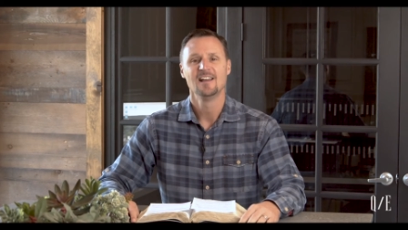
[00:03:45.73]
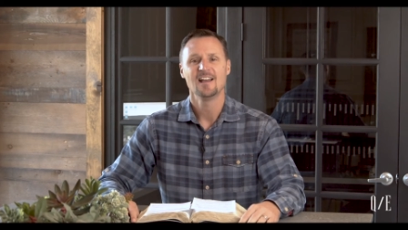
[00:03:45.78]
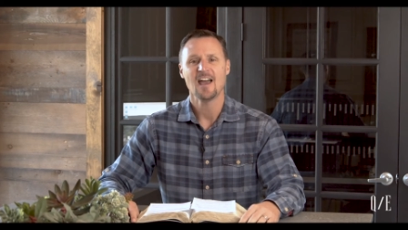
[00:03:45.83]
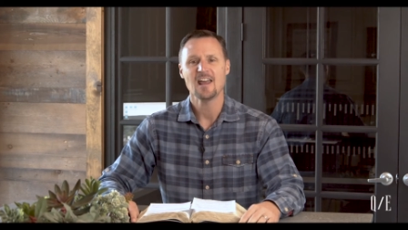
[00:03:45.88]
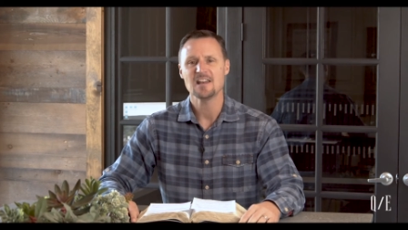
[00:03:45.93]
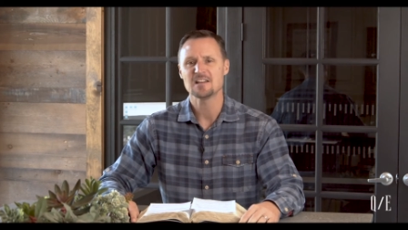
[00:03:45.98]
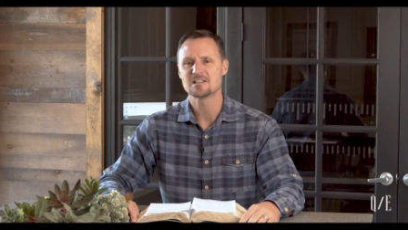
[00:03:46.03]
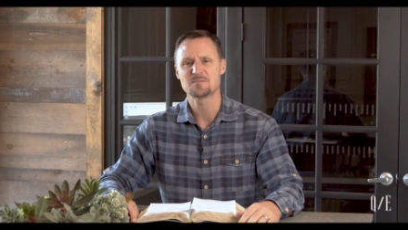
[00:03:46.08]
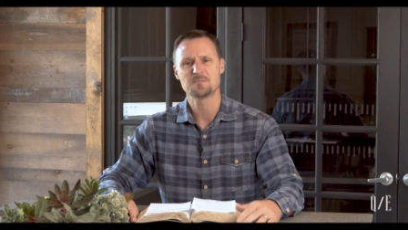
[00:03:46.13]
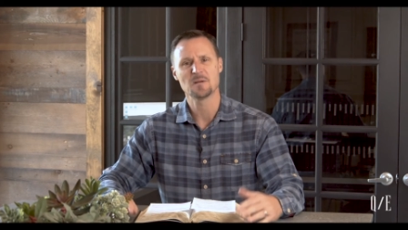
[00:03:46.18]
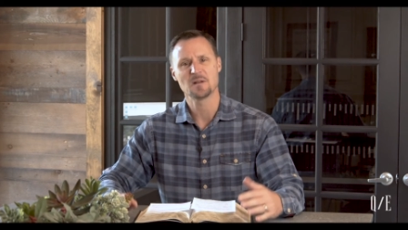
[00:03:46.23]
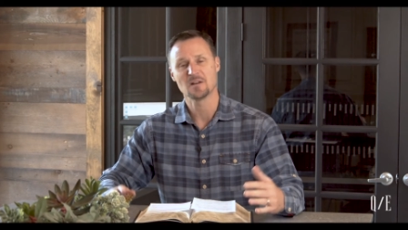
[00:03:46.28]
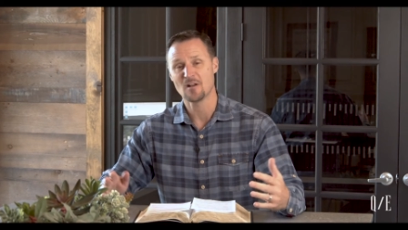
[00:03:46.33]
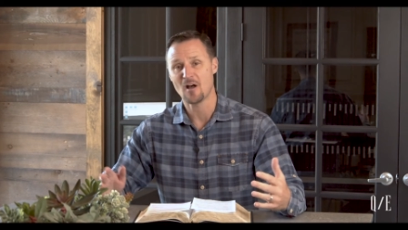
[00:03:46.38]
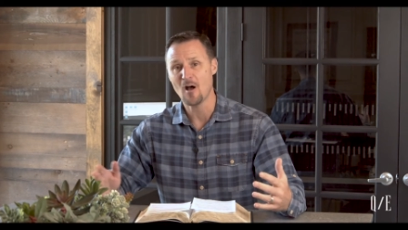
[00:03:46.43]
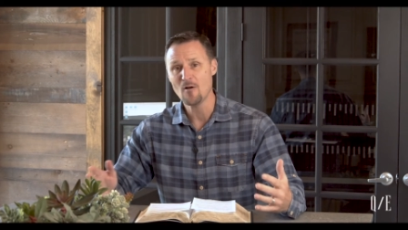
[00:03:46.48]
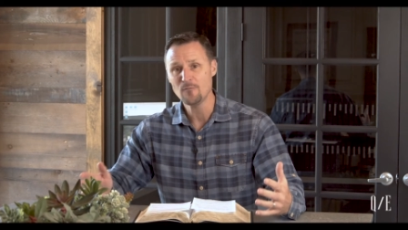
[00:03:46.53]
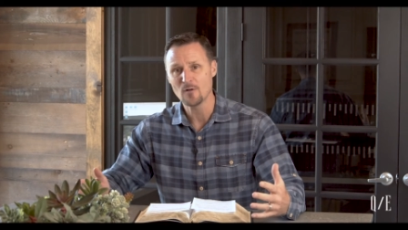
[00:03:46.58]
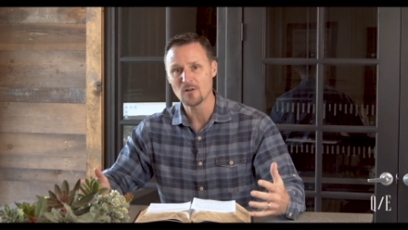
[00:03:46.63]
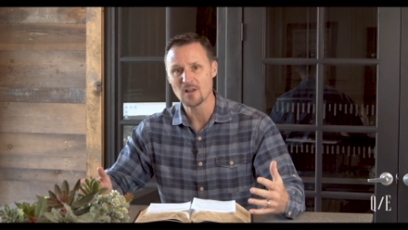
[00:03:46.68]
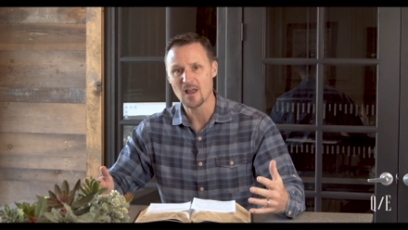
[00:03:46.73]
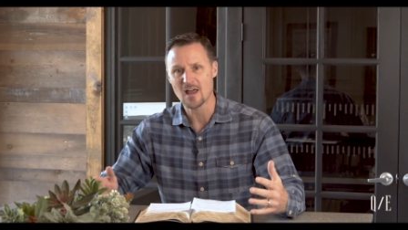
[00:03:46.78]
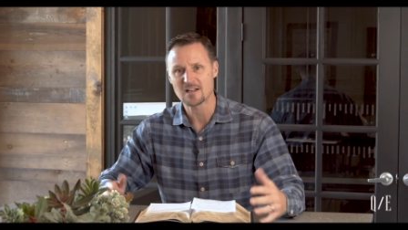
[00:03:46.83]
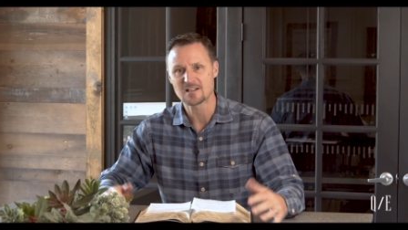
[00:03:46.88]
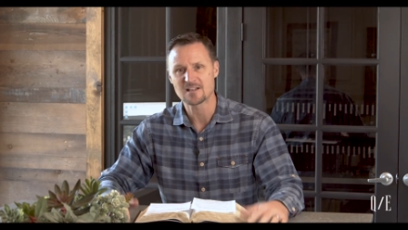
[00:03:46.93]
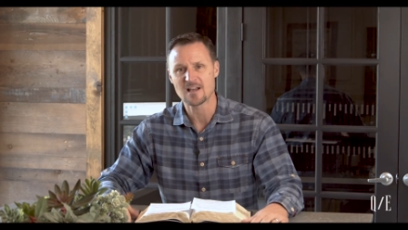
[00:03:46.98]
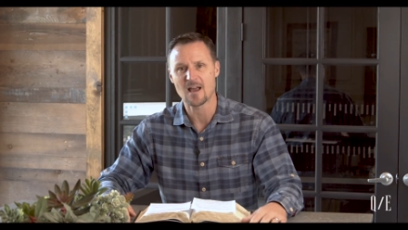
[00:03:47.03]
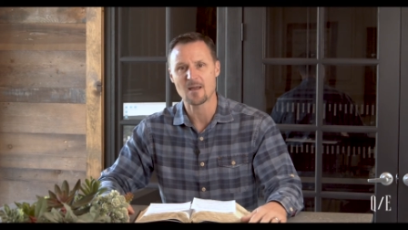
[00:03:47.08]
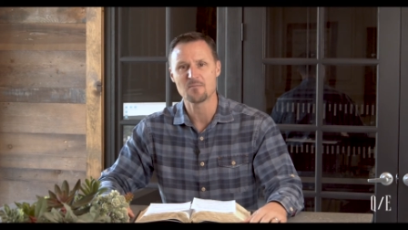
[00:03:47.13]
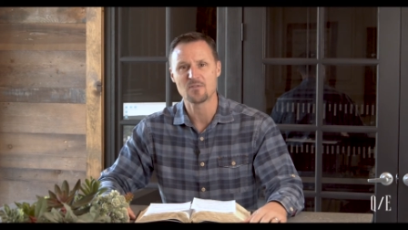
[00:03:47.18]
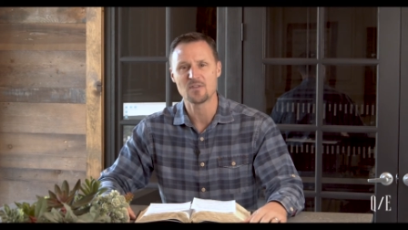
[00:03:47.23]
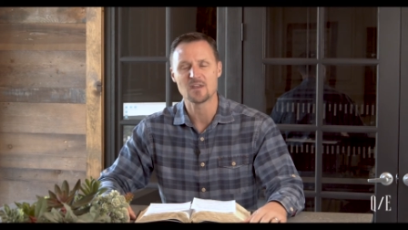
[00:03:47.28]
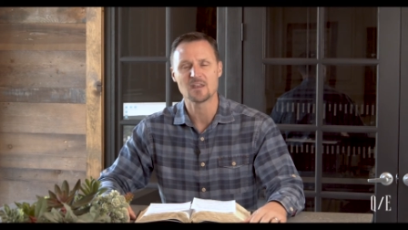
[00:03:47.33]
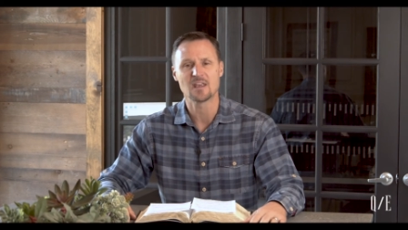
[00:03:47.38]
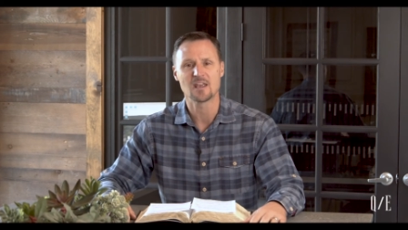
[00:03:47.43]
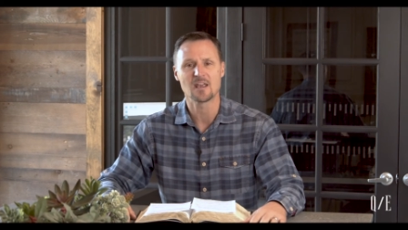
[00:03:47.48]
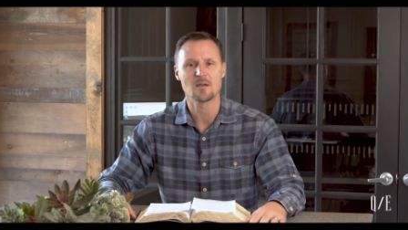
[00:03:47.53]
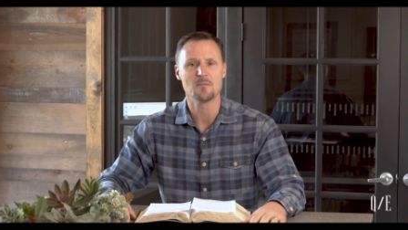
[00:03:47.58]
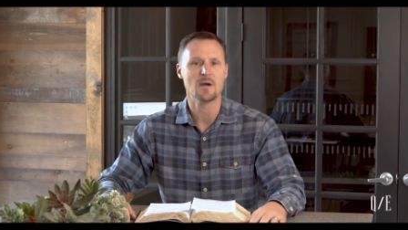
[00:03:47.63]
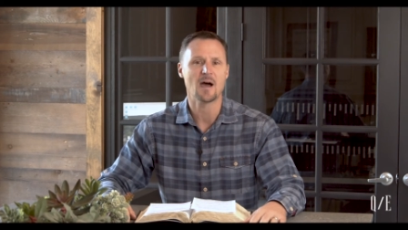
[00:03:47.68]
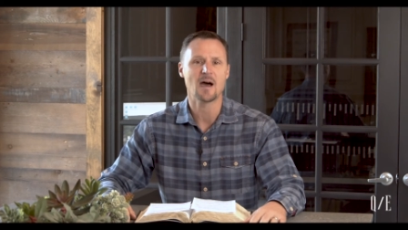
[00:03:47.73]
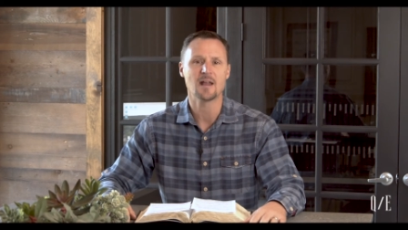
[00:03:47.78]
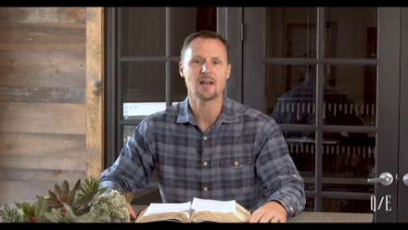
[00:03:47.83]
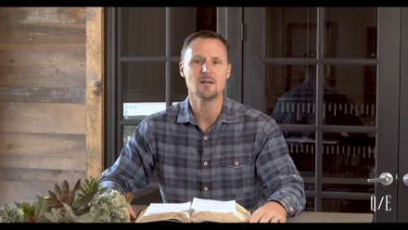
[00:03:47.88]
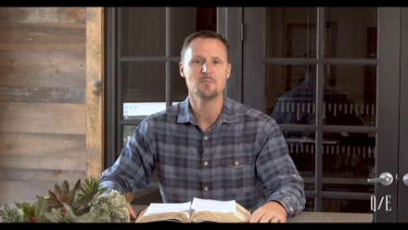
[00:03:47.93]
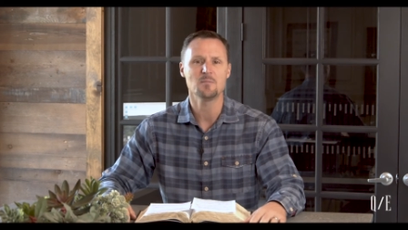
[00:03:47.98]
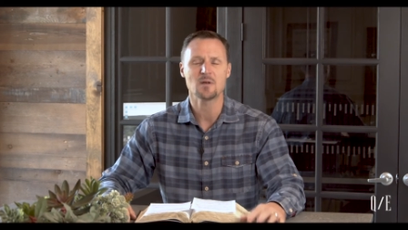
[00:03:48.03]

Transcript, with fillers: I didn't spend an awful lot of time thinking about it,